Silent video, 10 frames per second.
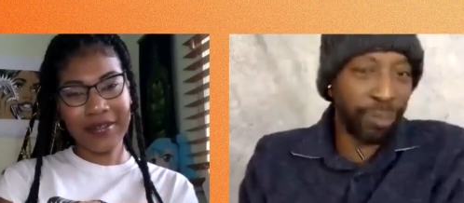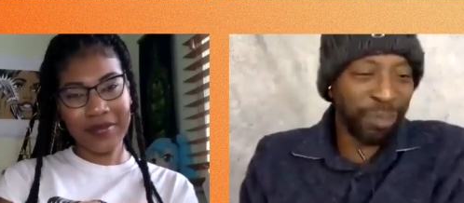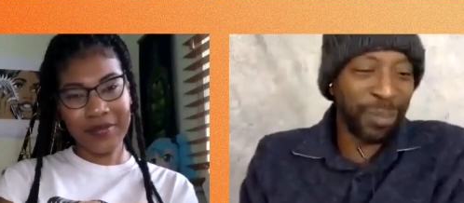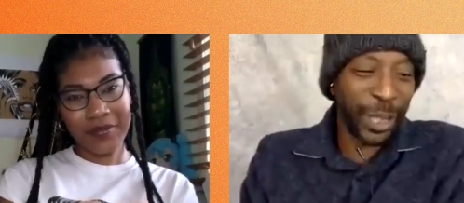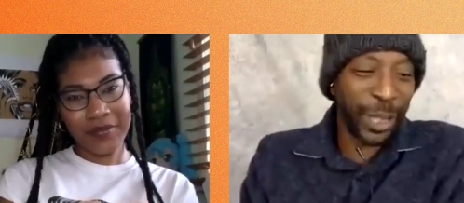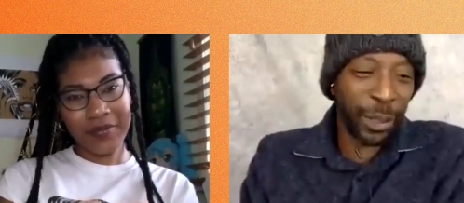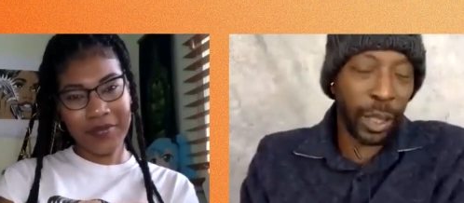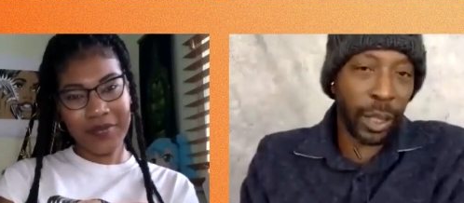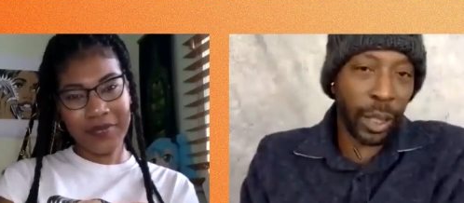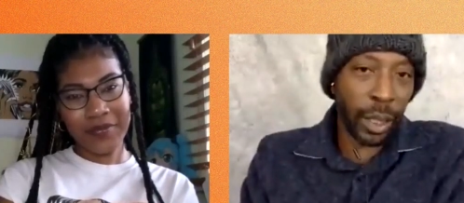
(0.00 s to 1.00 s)
Speaker 1: you know
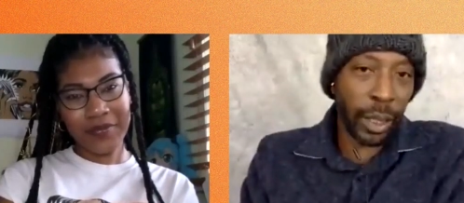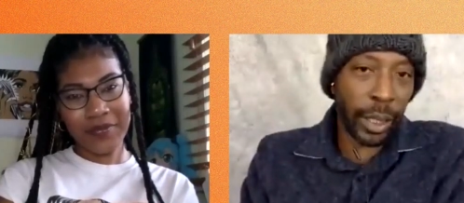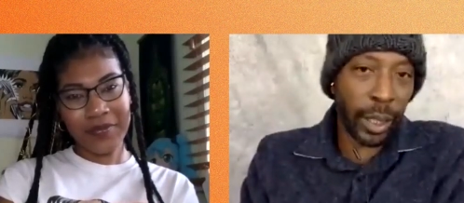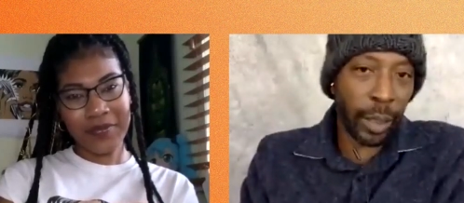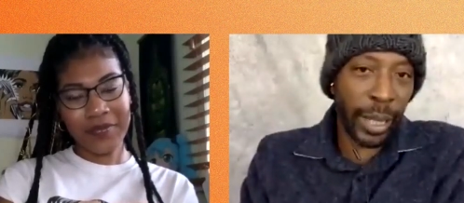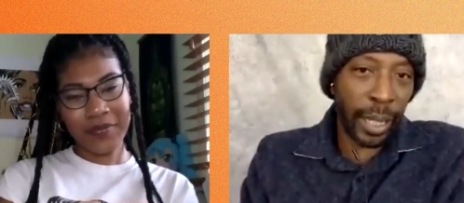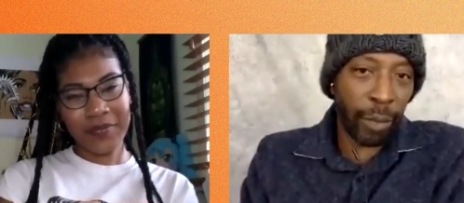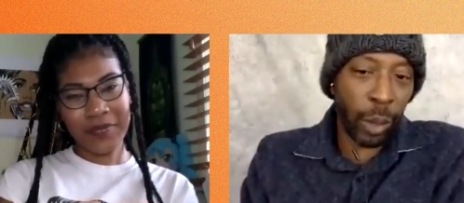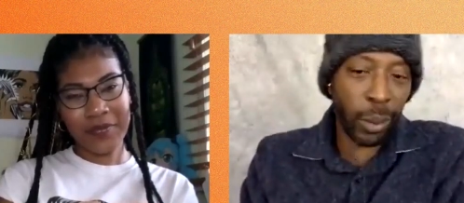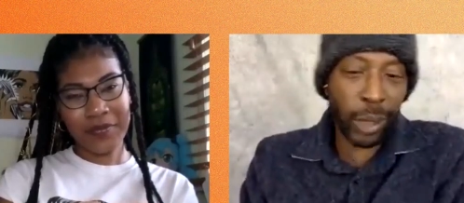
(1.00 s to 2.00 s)
there's certain things about that
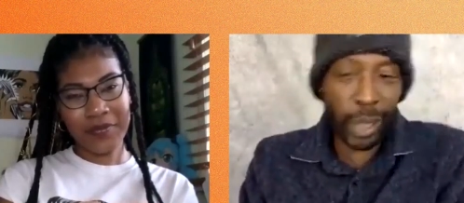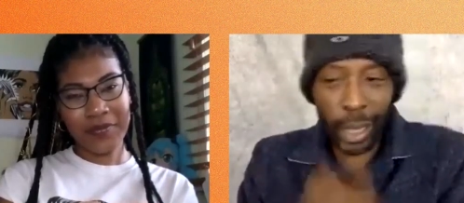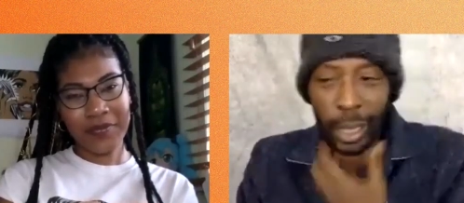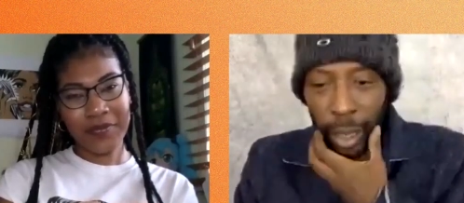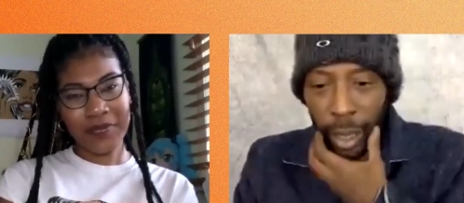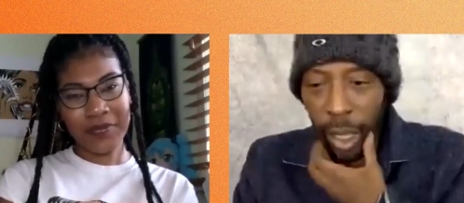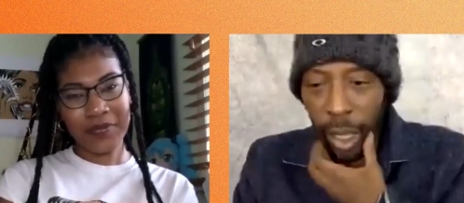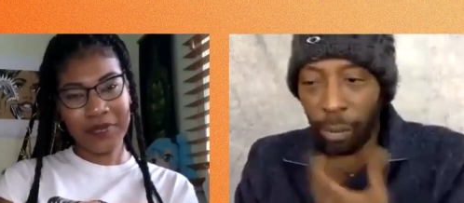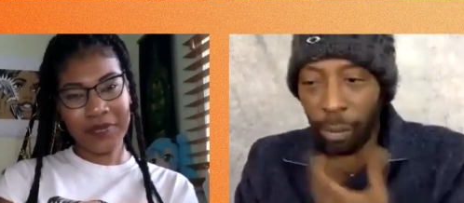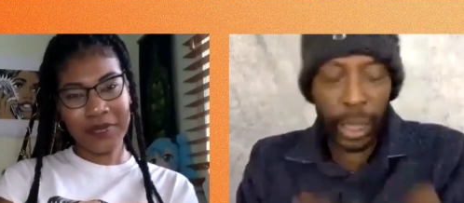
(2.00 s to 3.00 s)
role that I uh, I
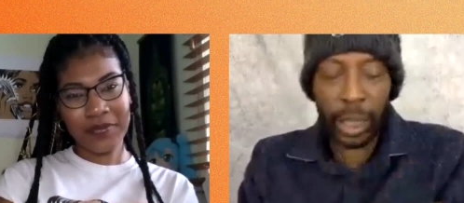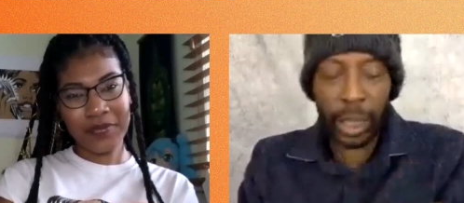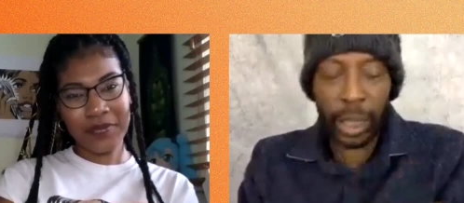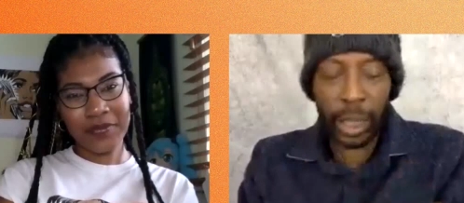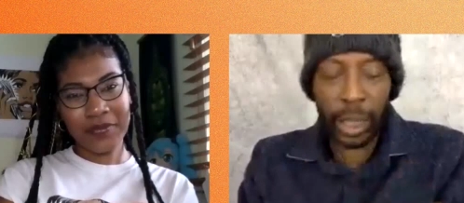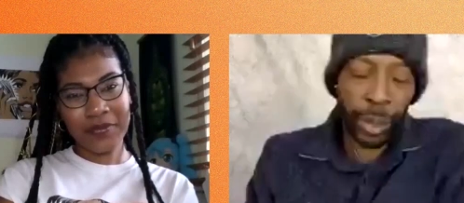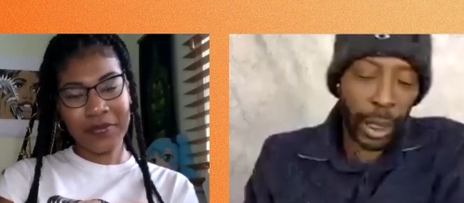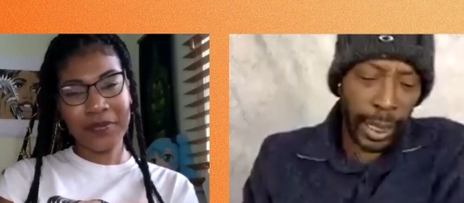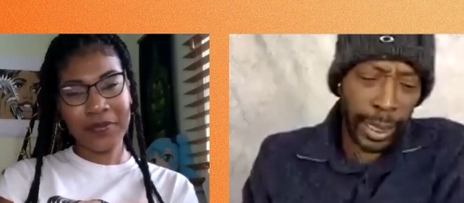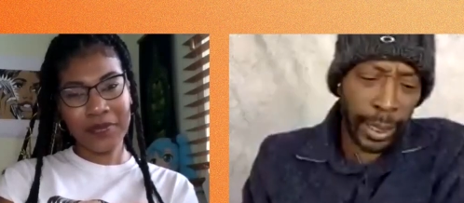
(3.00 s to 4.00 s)
recognise
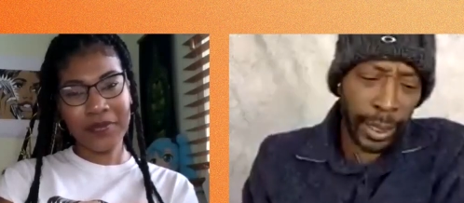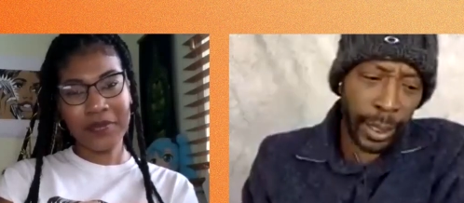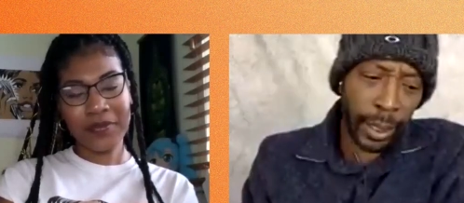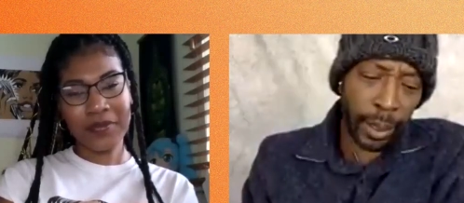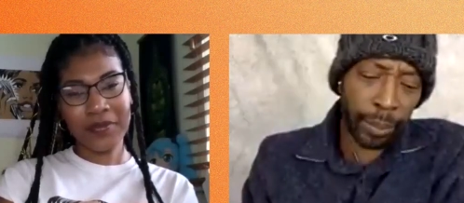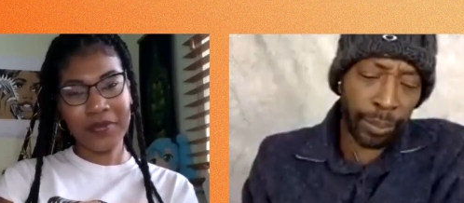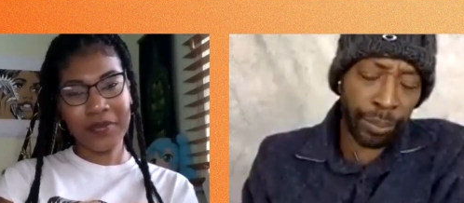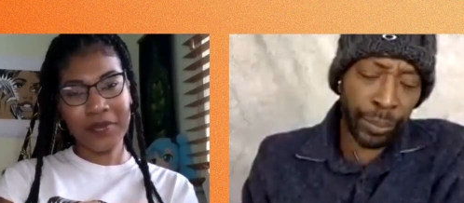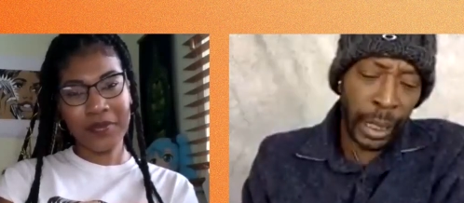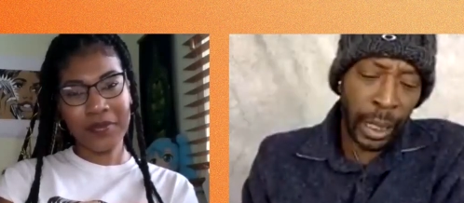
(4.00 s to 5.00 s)
maybe, and
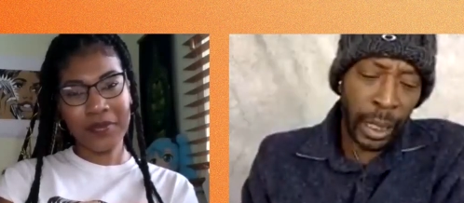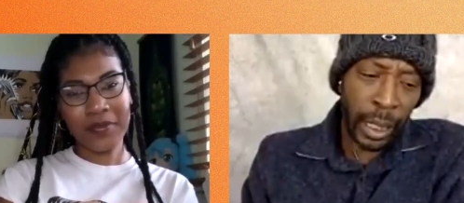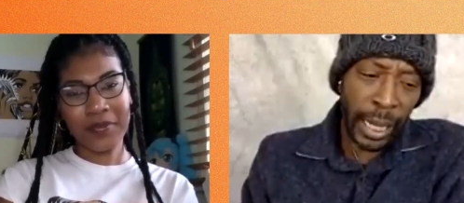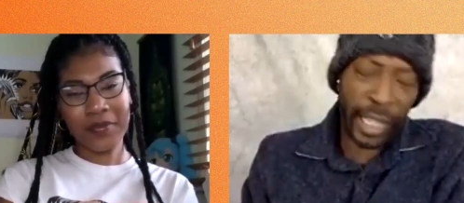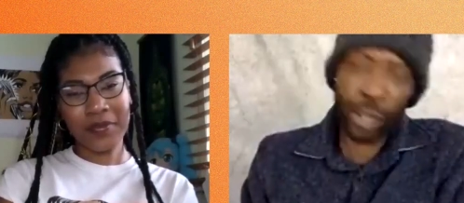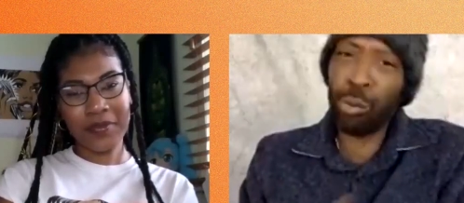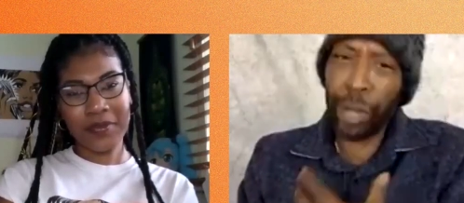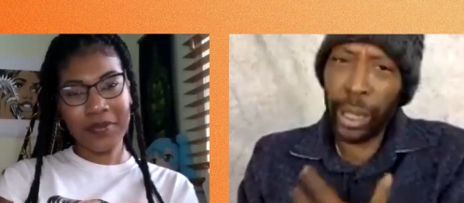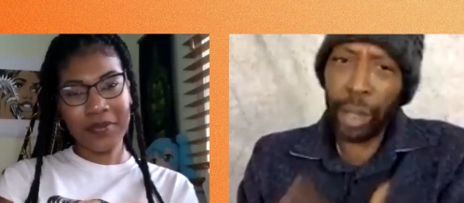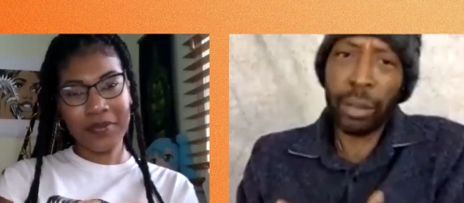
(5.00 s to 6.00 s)
um, and it's
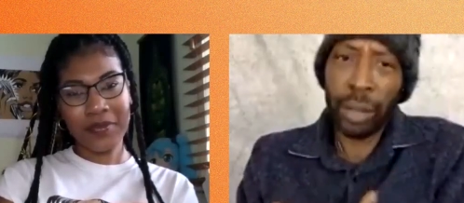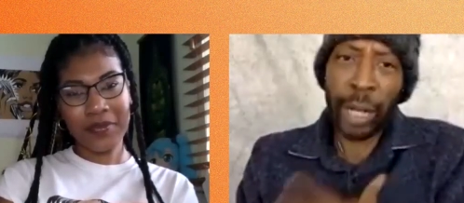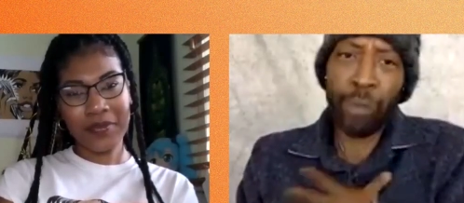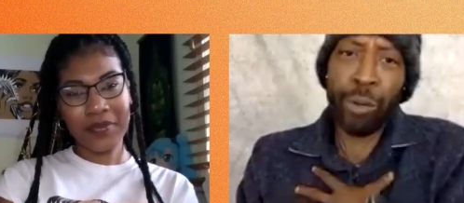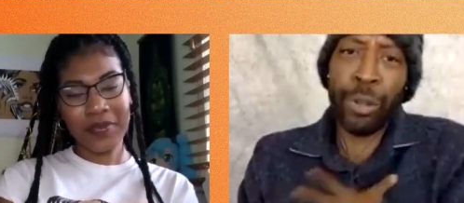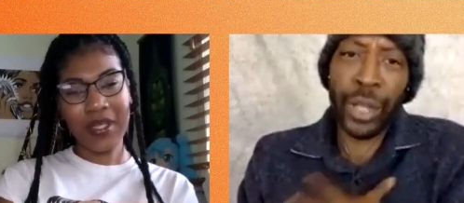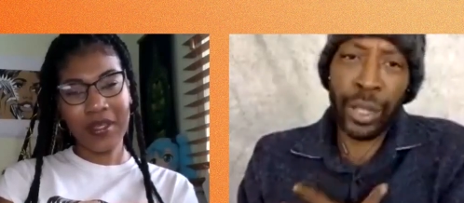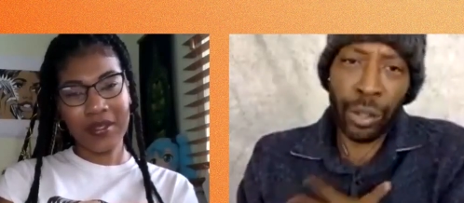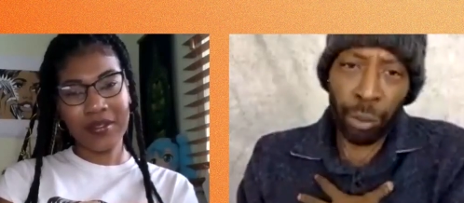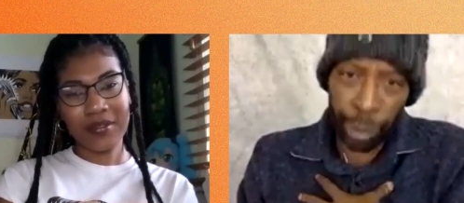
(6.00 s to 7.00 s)
real. It
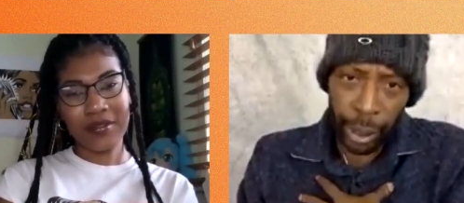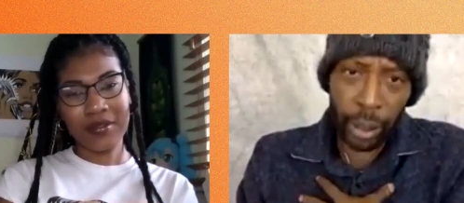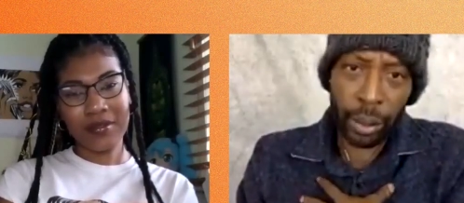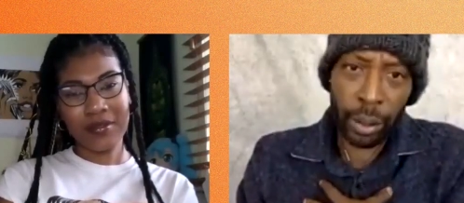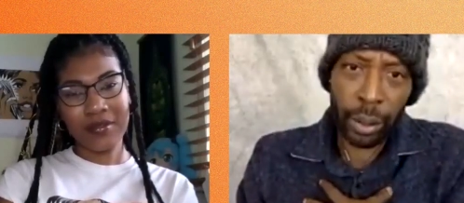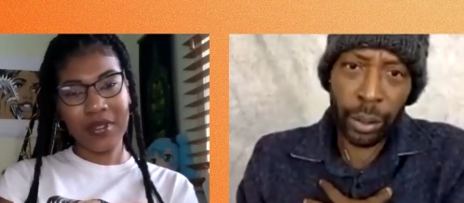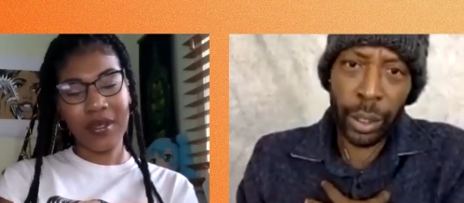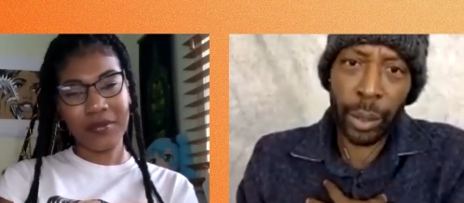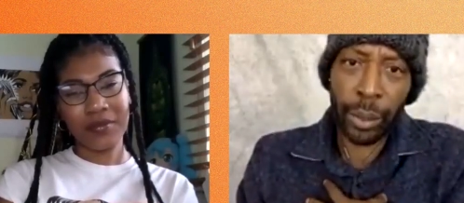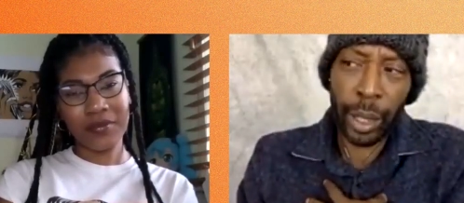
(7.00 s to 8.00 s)
represents the real. You yeah.
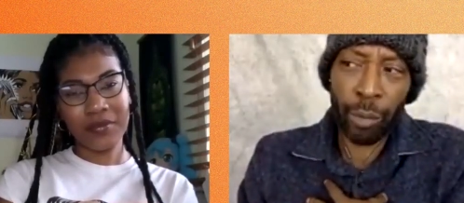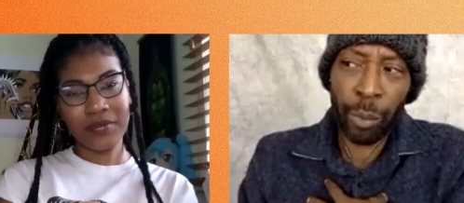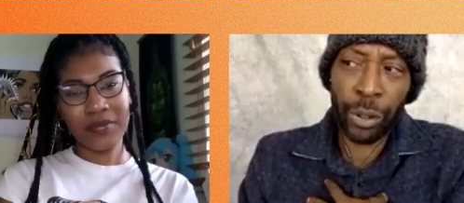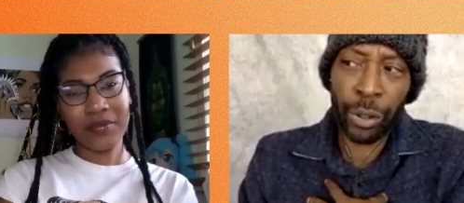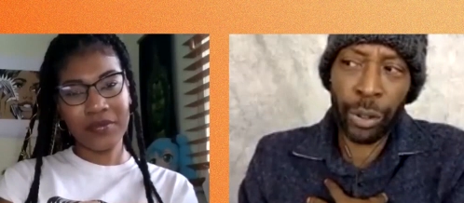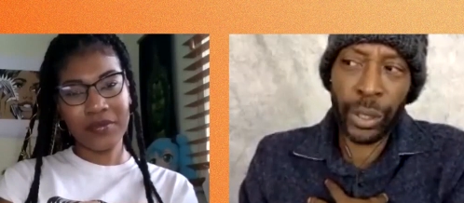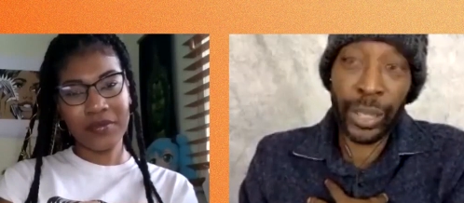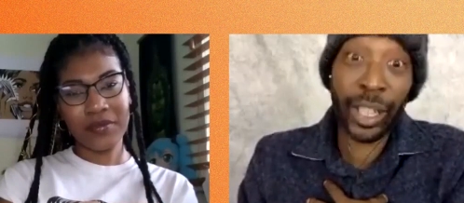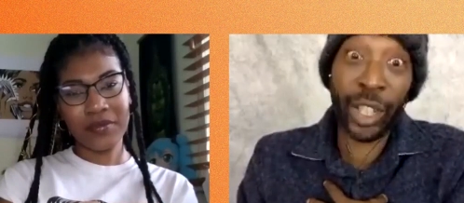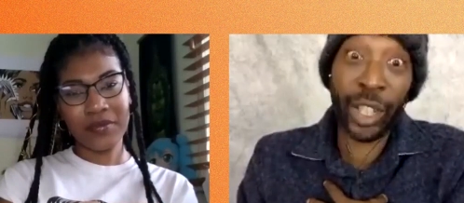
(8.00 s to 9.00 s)
know, it represents a
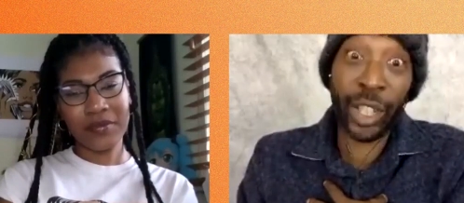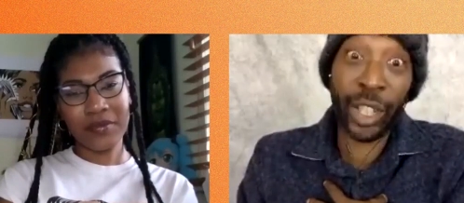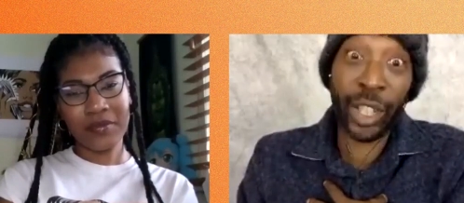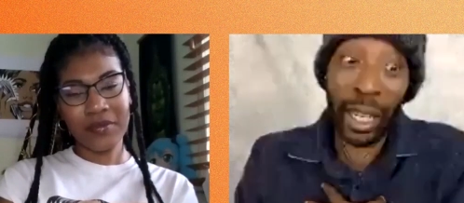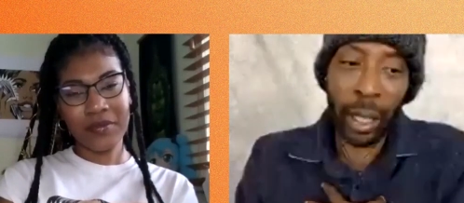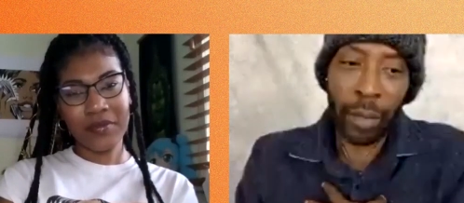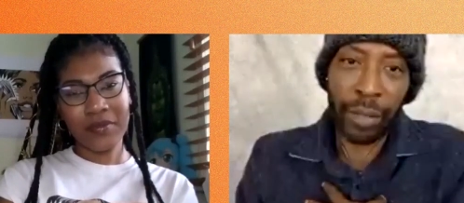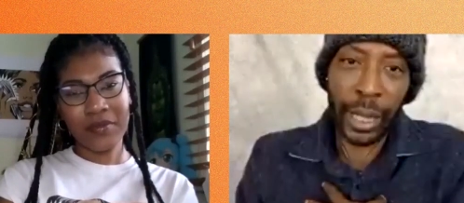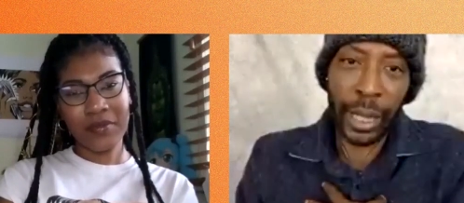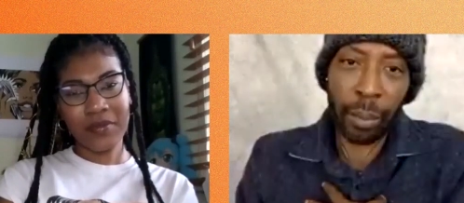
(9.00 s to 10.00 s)
cry for
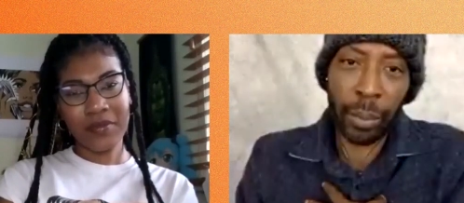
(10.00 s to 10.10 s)
help.